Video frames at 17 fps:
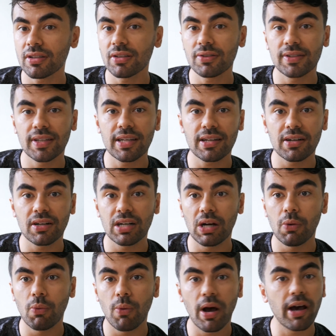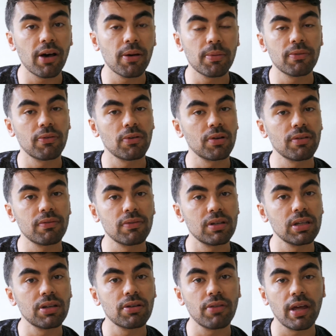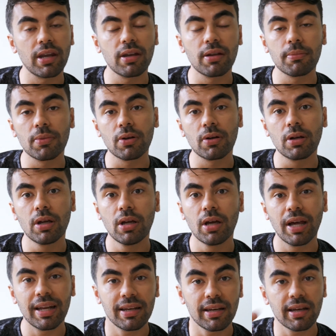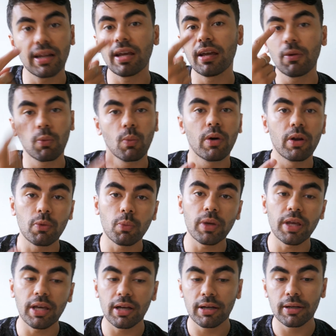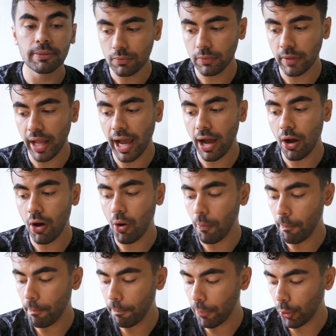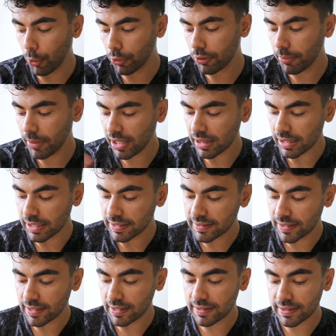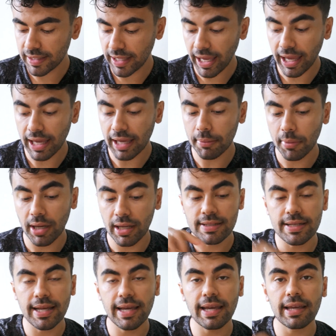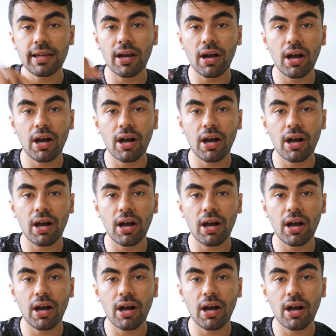you take a while before you even near that number. I did it in 1 week. Now, both of my listings came day